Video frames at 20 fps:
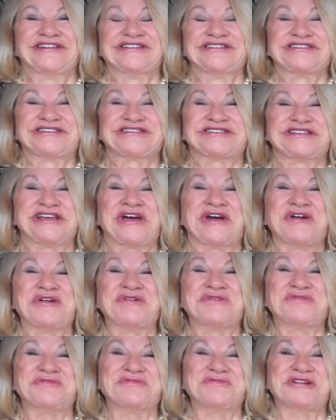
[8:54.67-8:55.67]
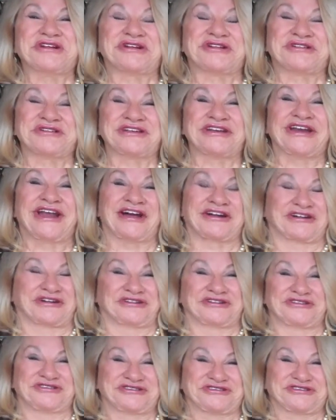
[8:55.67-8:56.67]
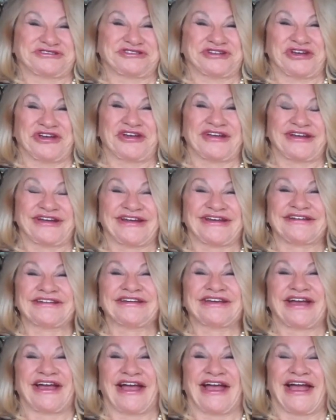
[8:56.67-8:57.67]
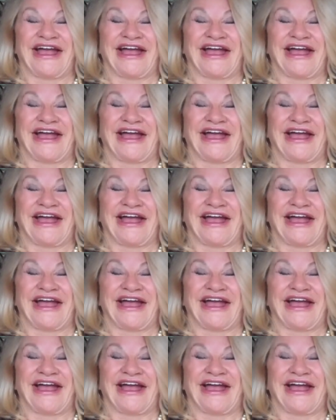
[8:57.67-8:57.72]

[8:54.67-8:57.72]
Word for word: So good luck on your journey,